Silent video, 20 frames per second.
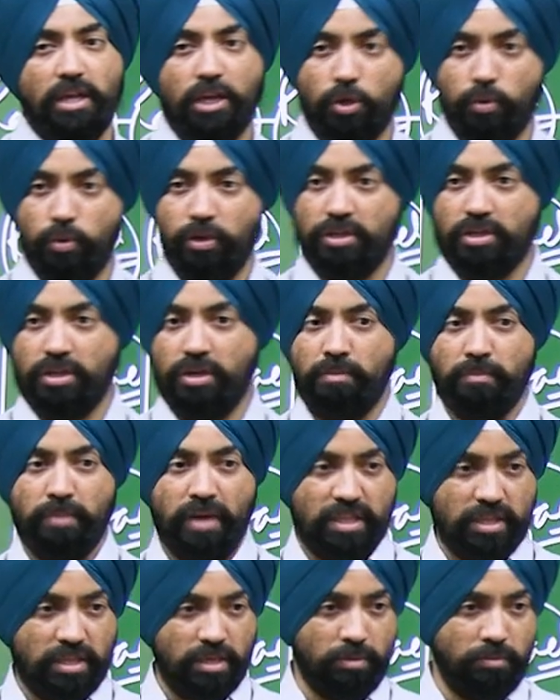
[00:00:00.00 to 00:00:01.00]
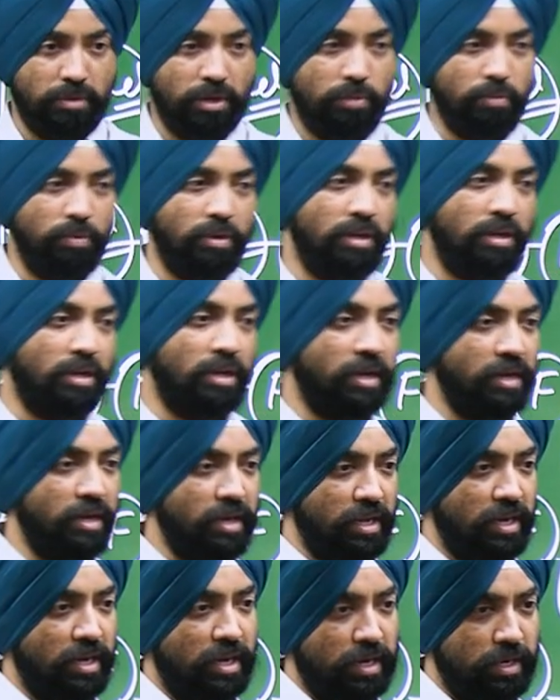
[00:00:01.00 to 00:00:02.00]
equation matching between
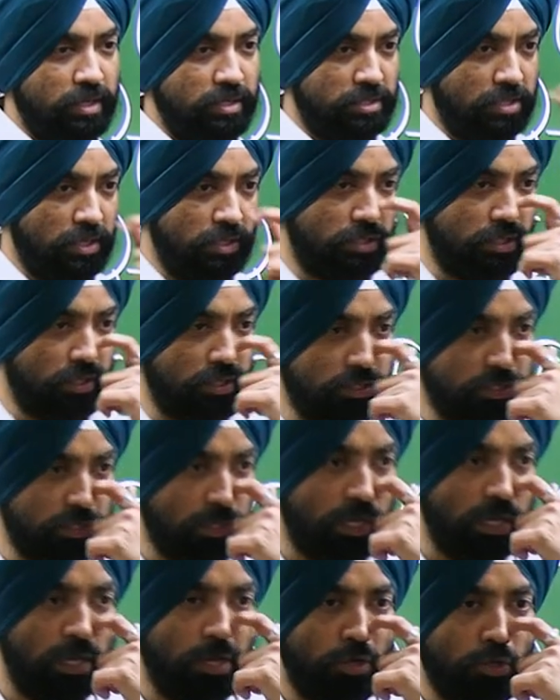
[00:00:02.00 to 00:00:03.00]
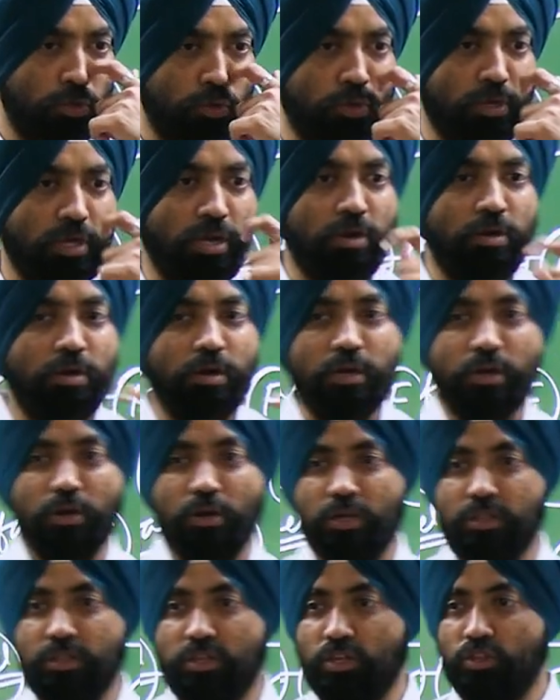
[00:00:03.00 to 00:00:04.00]
India and Seychelles, you cannot
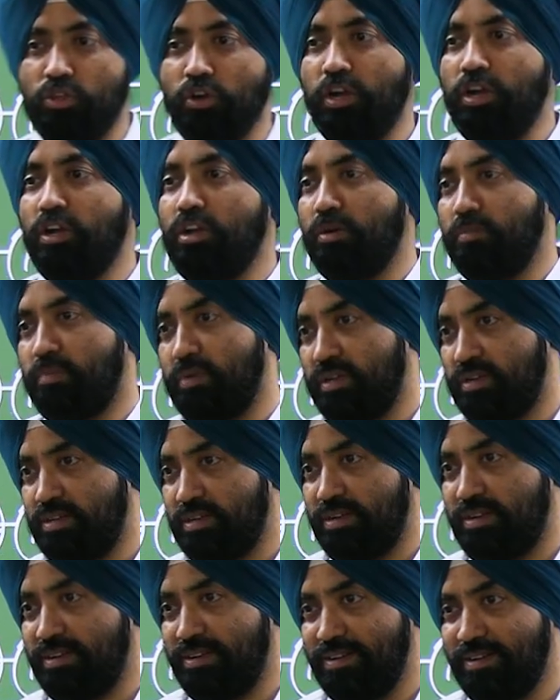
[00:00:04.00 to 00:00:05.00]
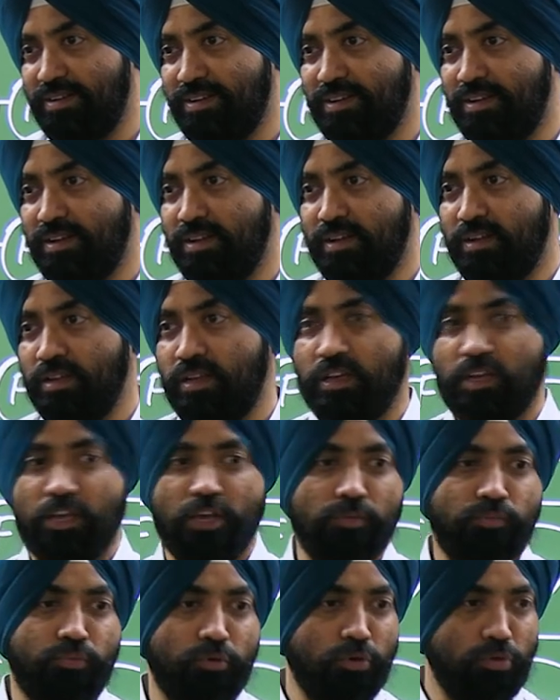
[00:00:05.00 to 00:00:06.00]
launch a joint operation.
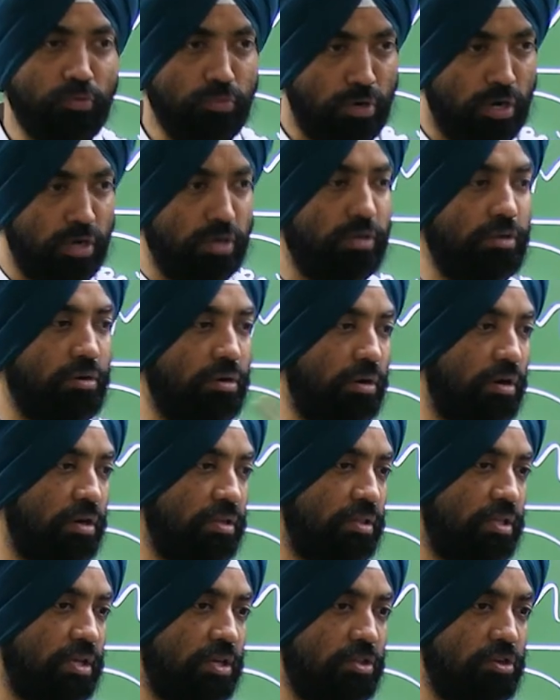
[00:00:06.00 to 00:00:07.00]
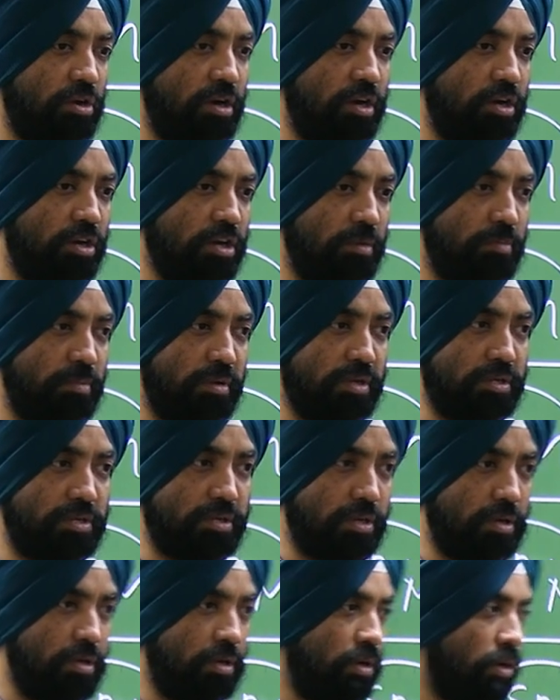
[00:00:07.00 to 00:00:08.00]
If you want to launch a joint
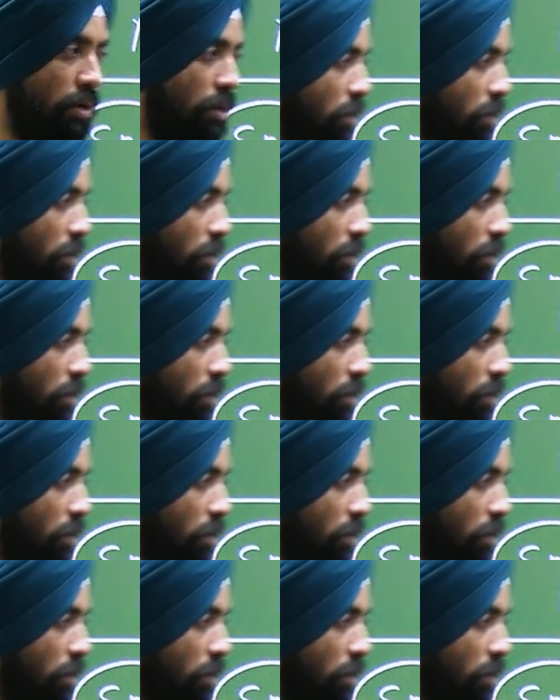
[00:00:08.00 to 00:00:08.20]
operation,